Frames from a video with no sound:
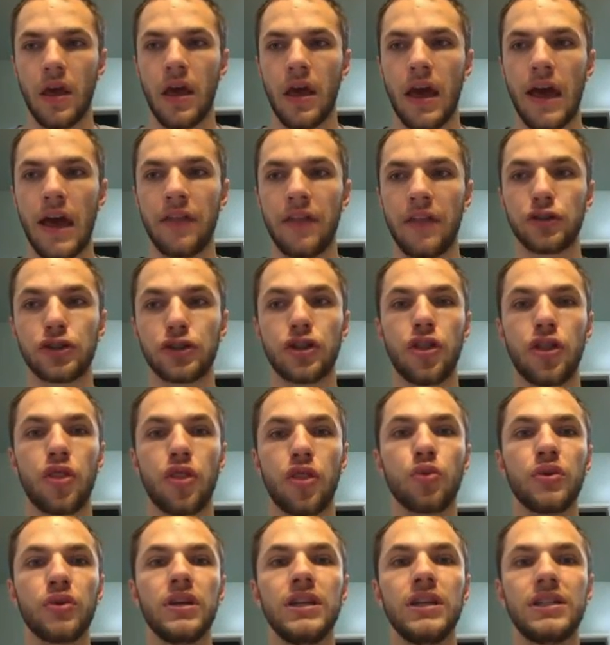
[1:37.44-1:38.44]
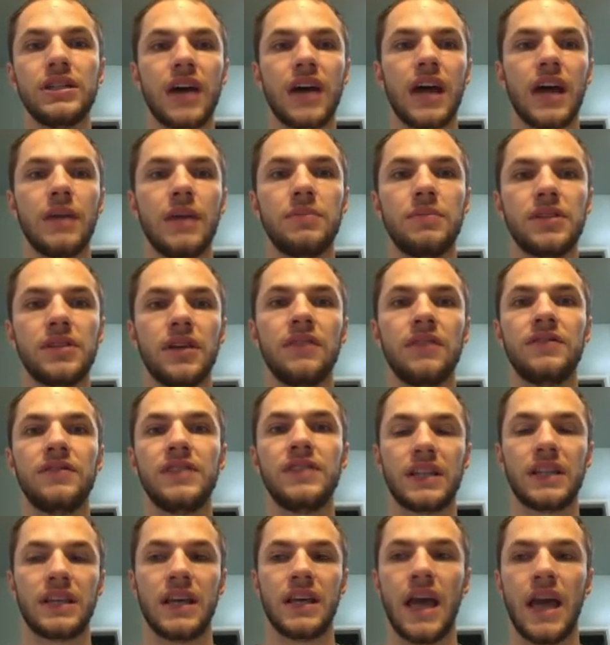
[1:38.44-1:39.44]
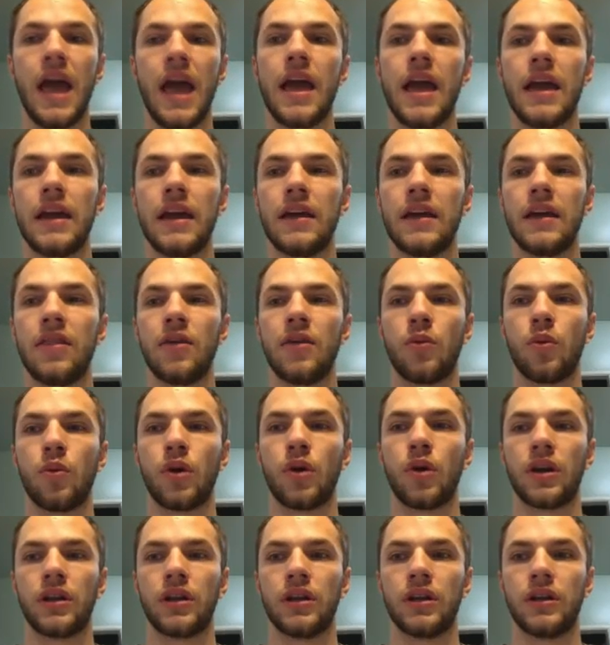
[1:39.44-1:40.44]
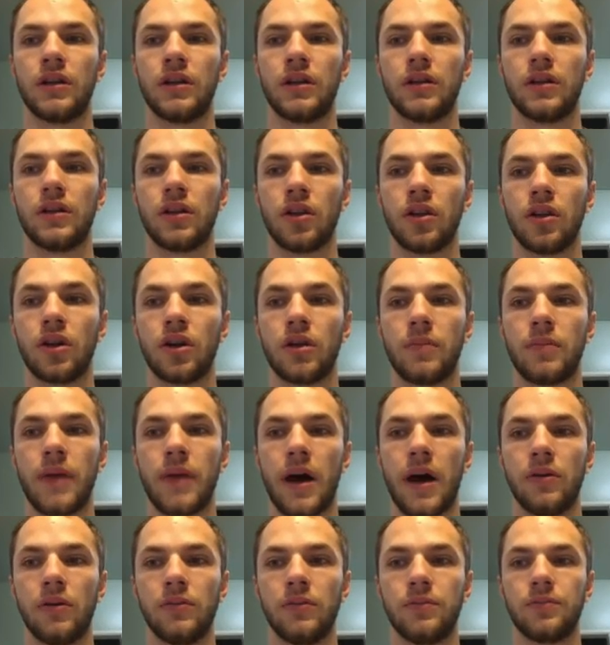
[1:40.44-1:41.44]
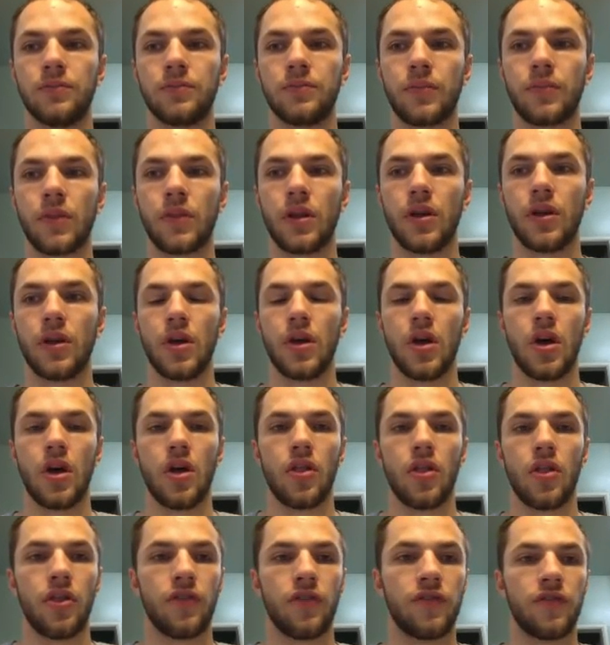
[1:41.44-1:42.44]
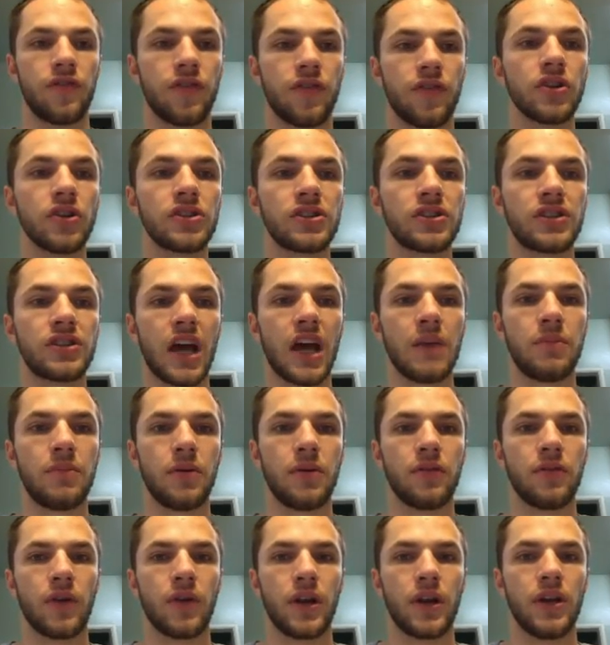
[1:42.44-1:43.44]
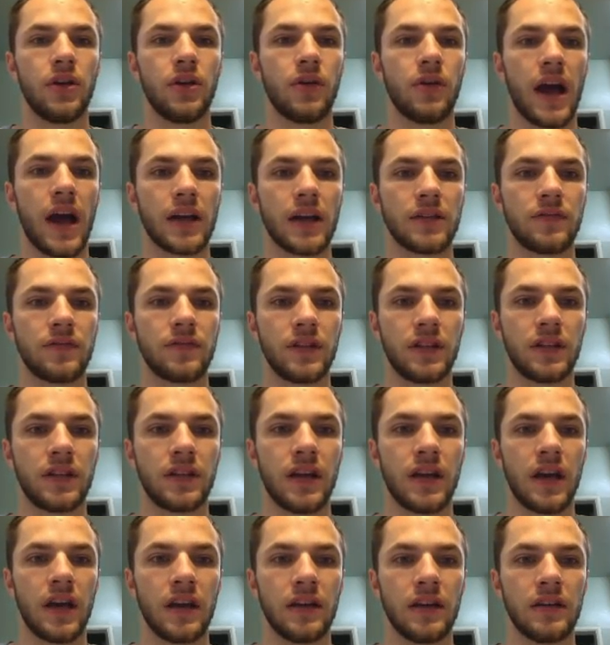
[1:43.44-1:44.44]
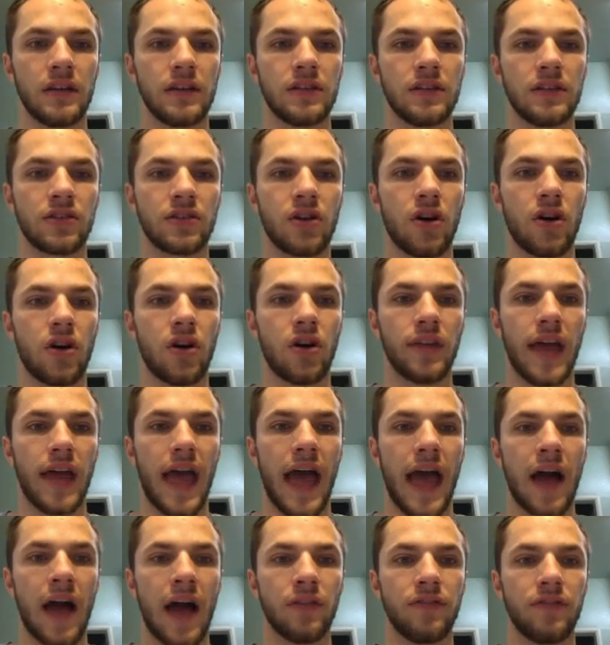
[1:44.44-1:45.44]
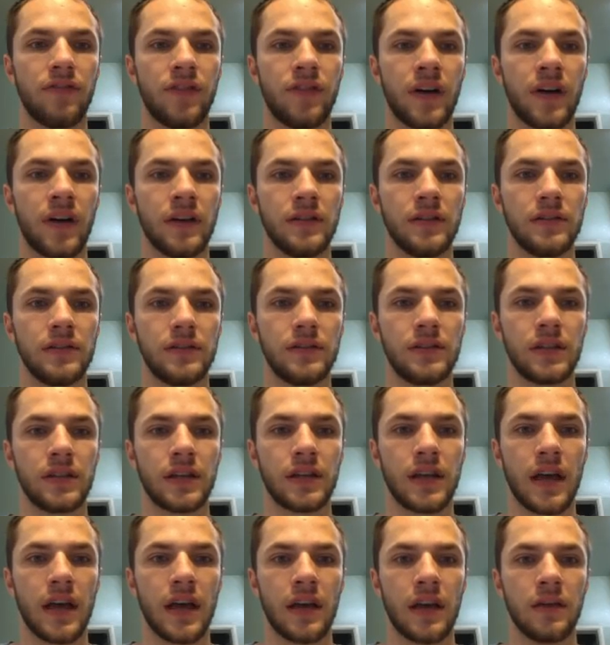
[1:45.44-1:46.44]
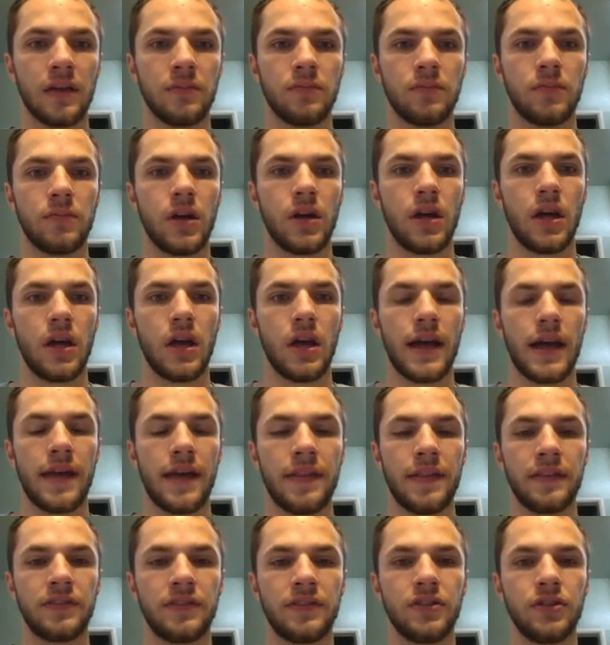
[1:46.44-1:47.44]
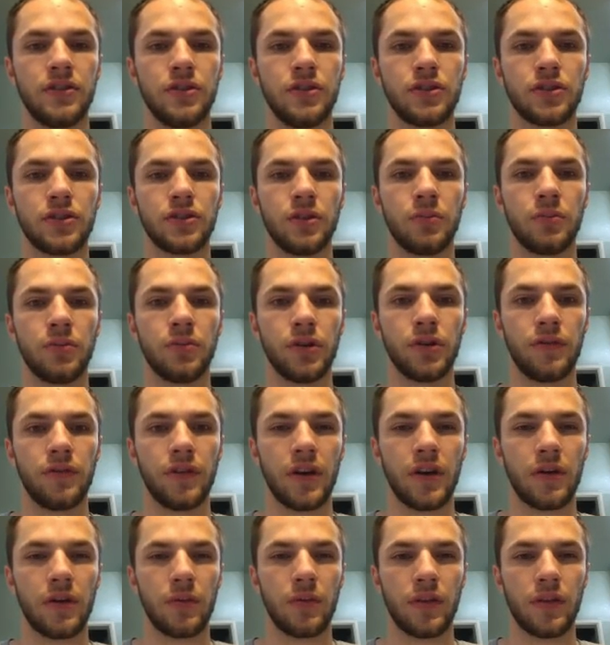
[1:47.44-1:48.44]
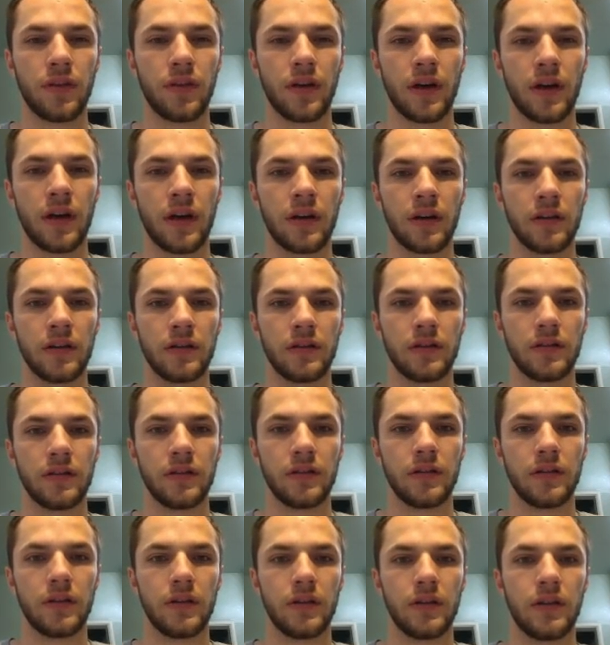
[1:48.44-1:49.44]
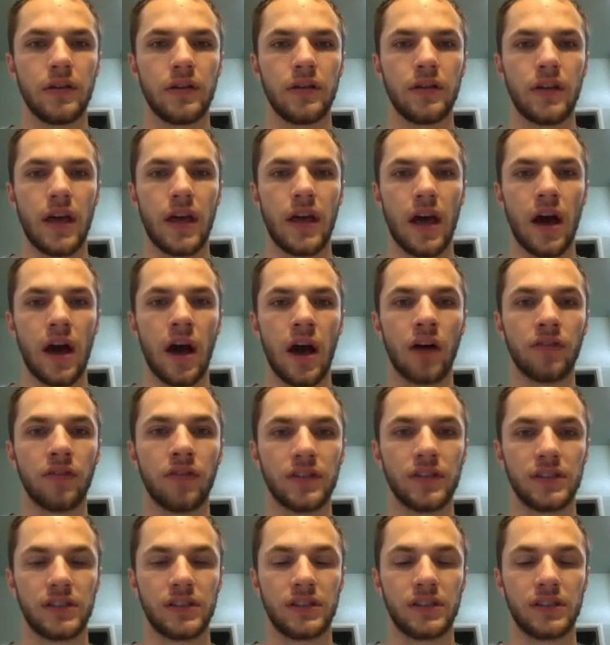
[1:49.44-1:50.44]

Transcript: And there's three types of decay that we're going to learn about. The first type of radioactive decay is called alpha decay, and this is usually abbreviated with a alpha